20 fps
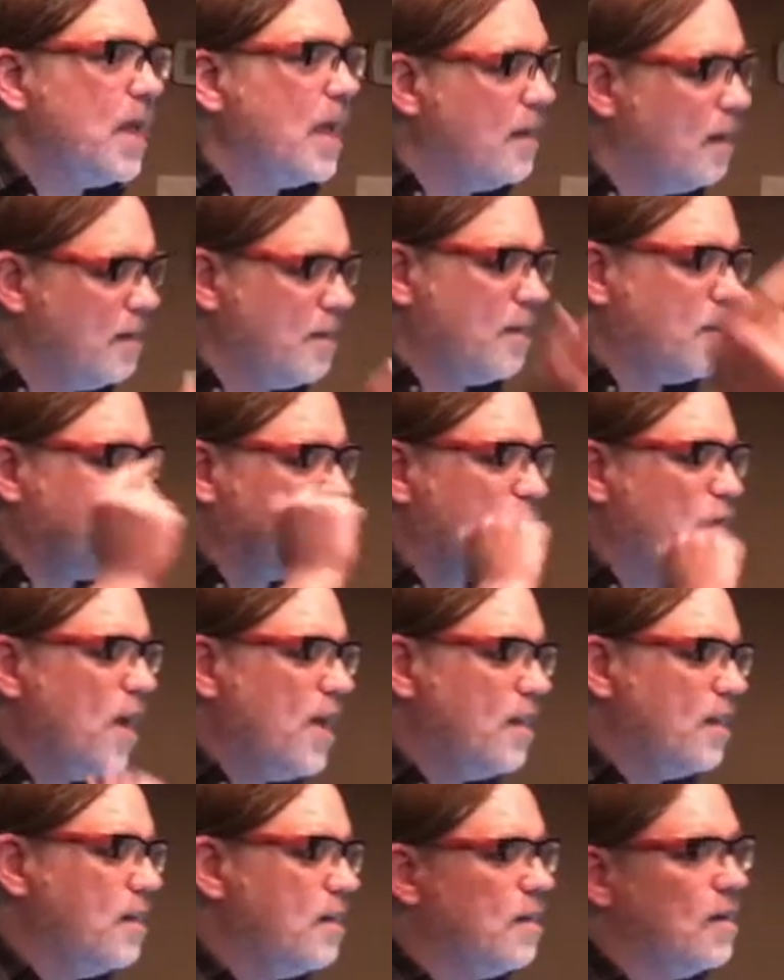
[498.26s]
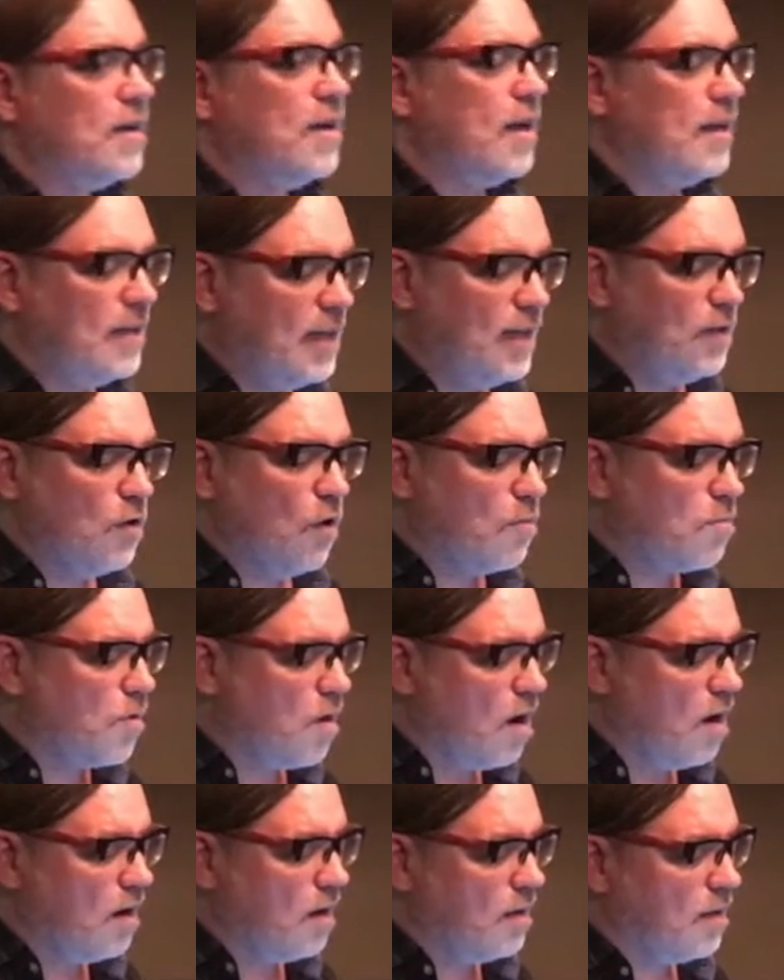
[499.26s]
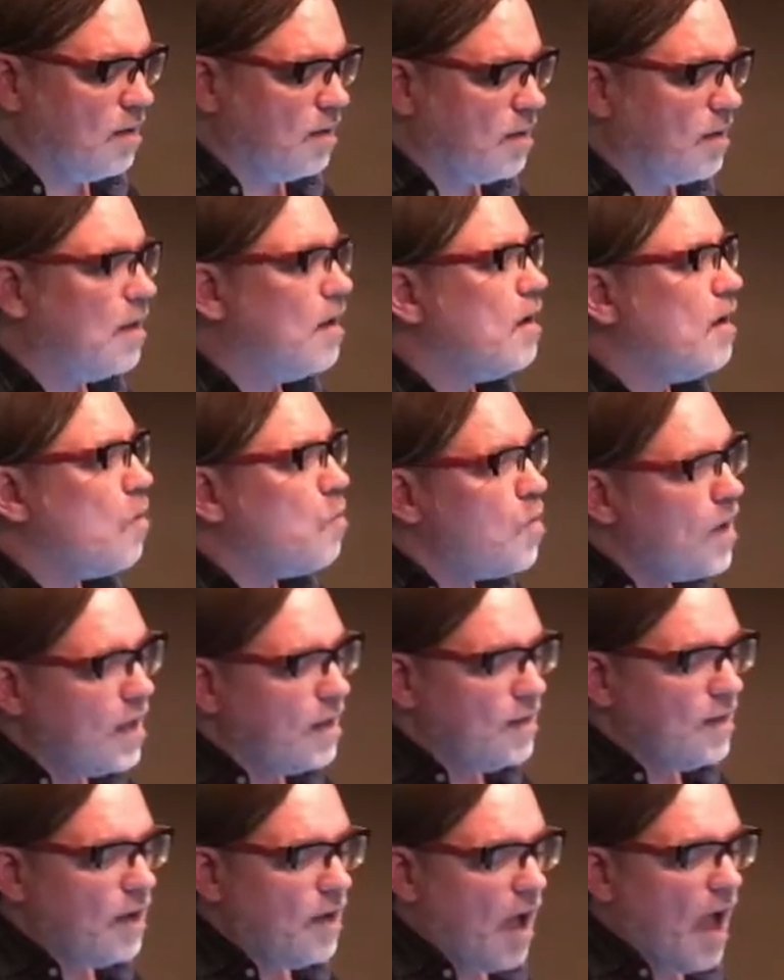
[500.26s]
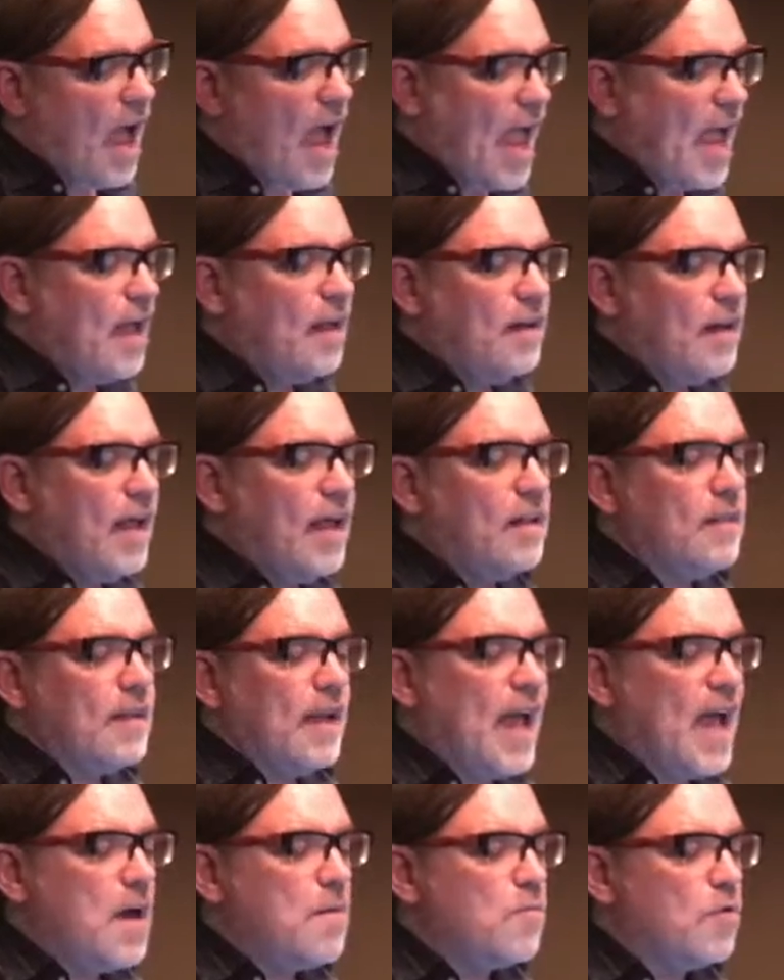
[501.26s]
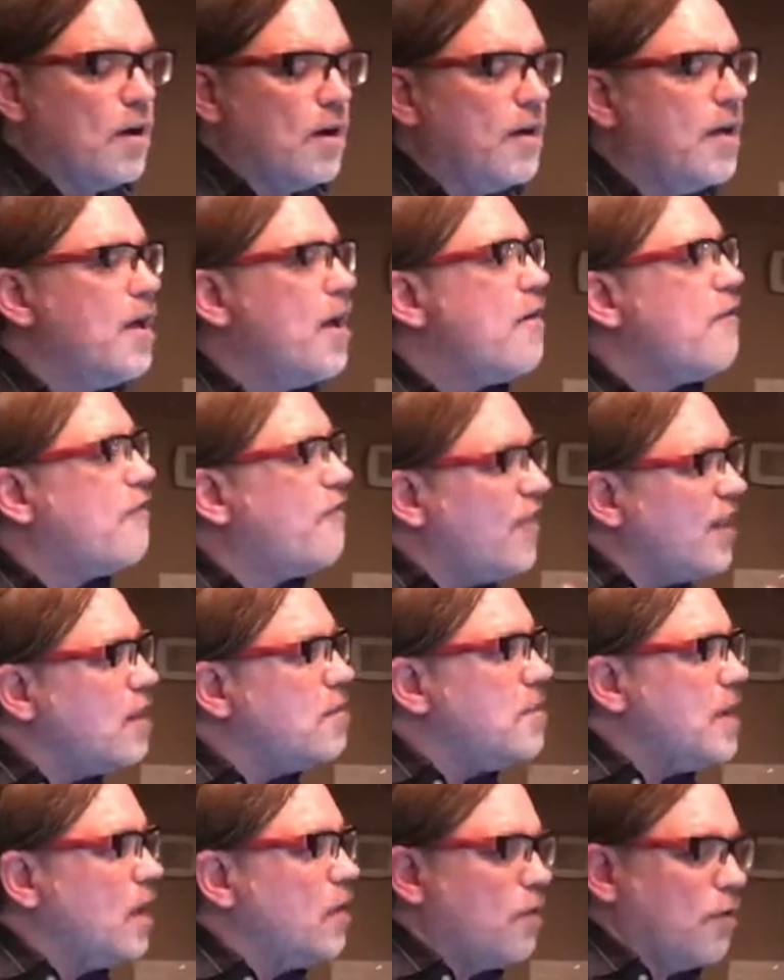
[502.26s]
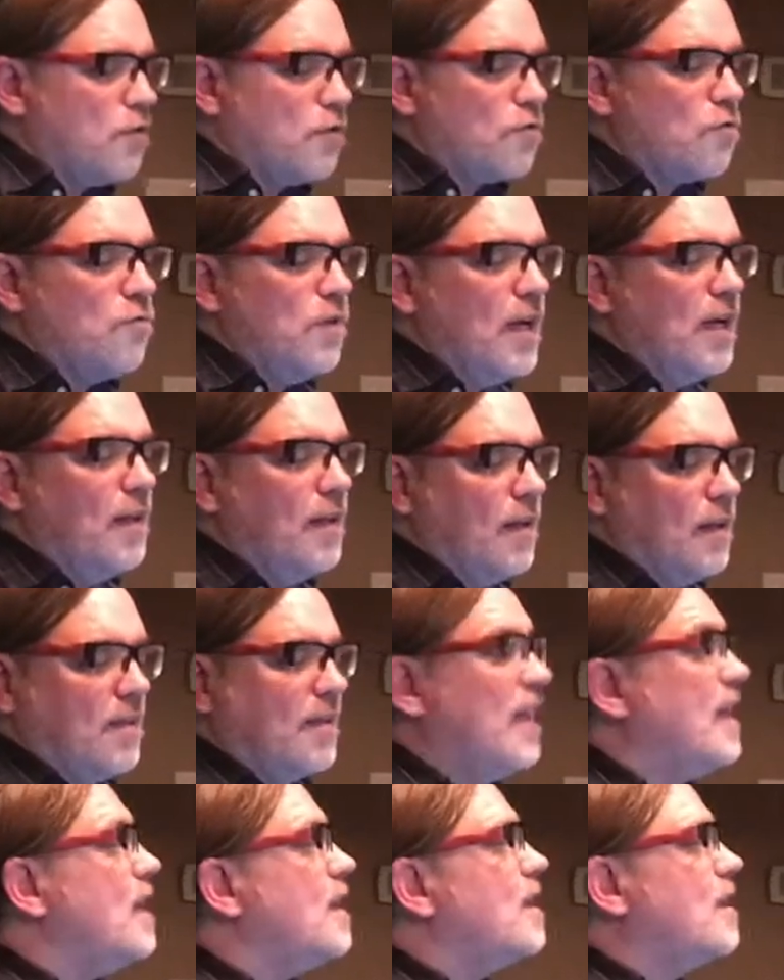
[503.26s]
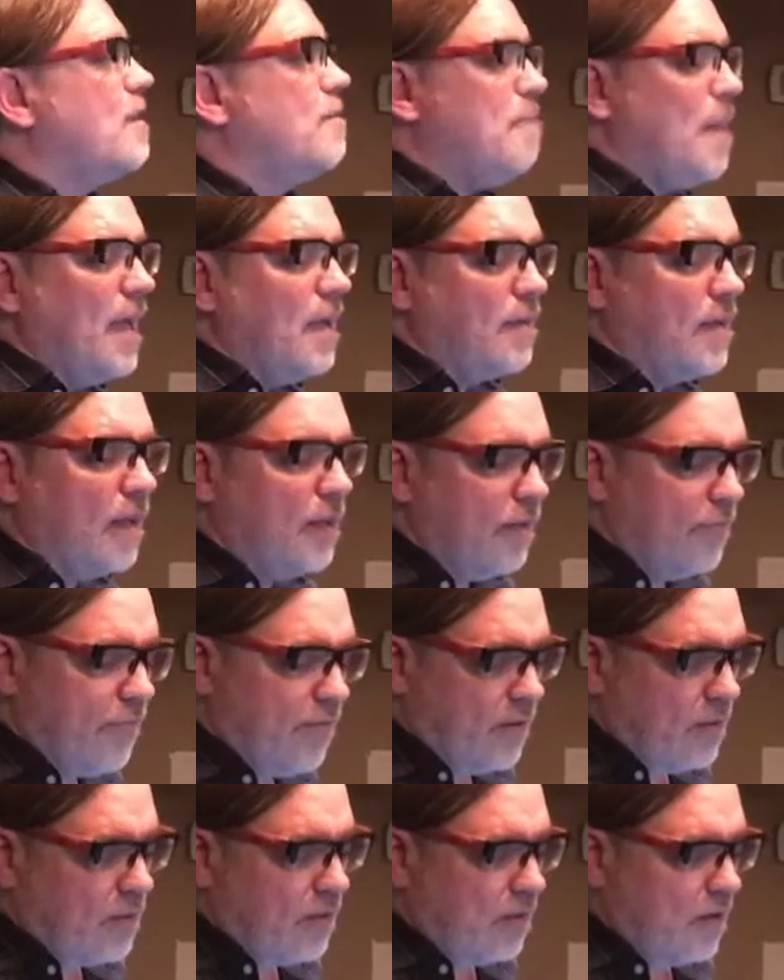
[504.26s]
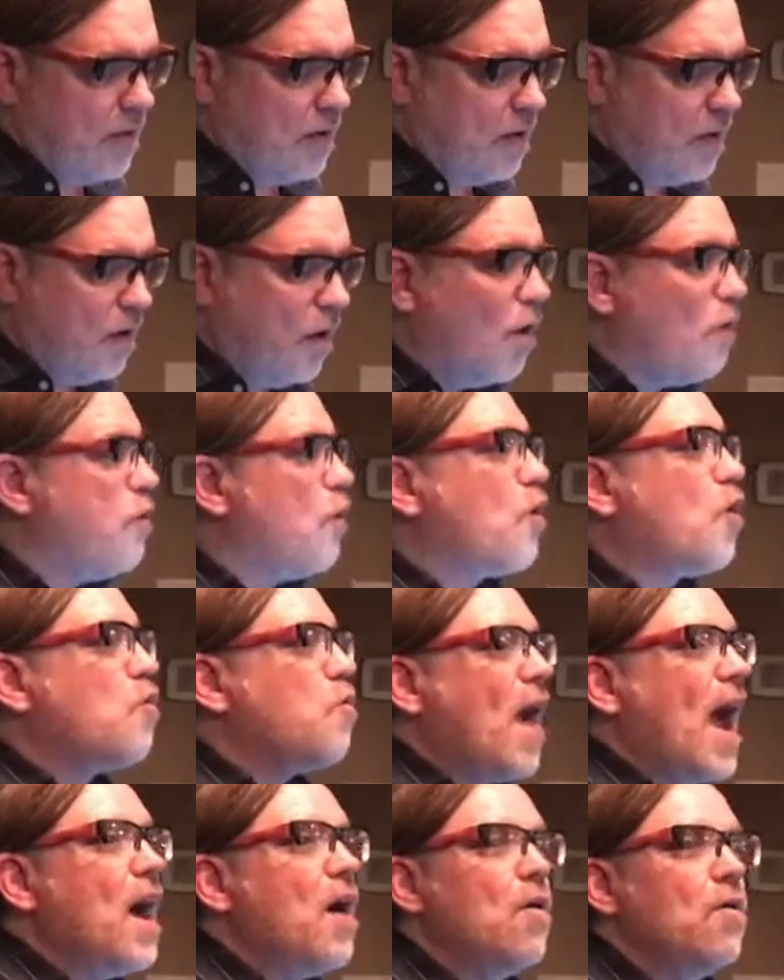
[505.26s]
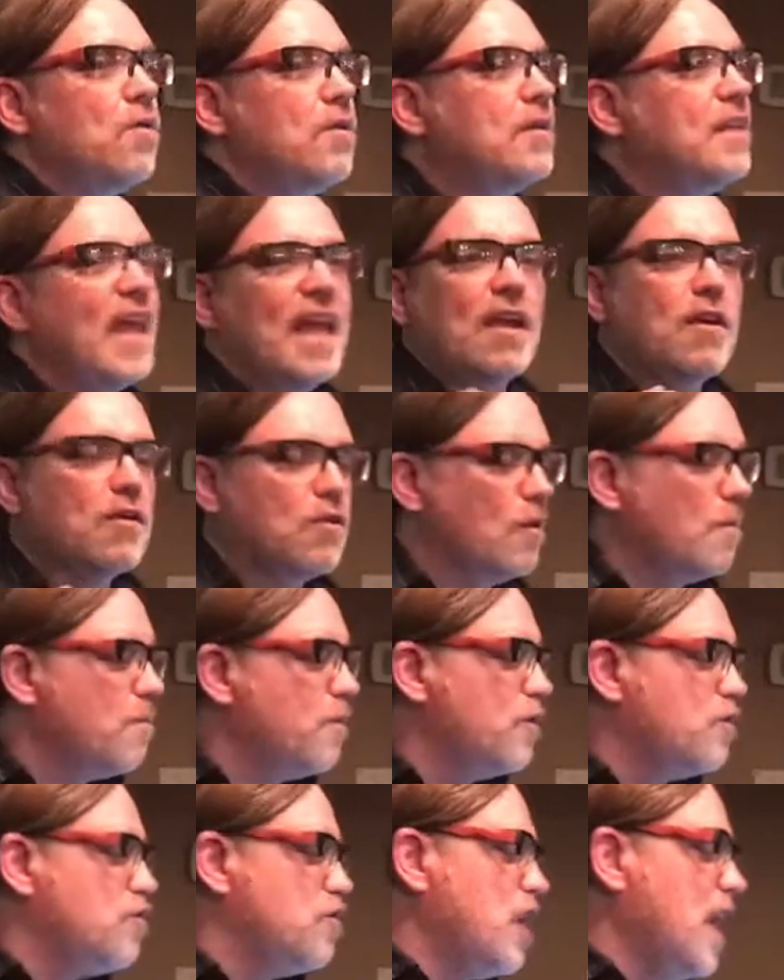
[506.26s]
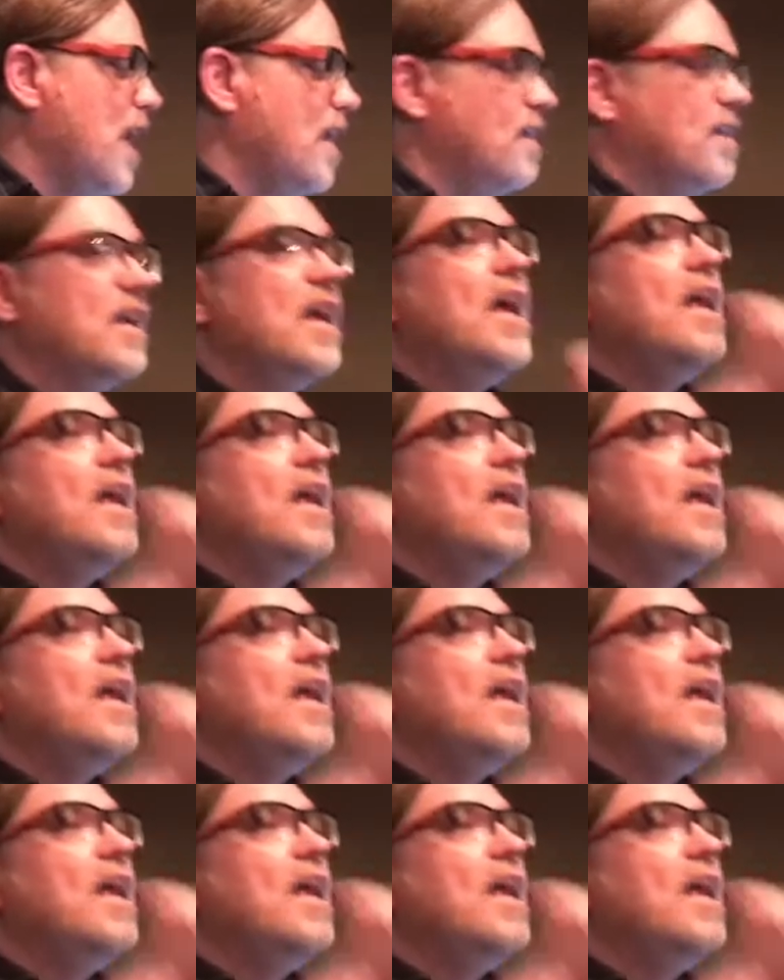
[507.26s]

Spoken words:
It is his friend, Tito Braun, wielding a handheld camera, filming the surrealist and his space elephant. The crowd takes up the chant.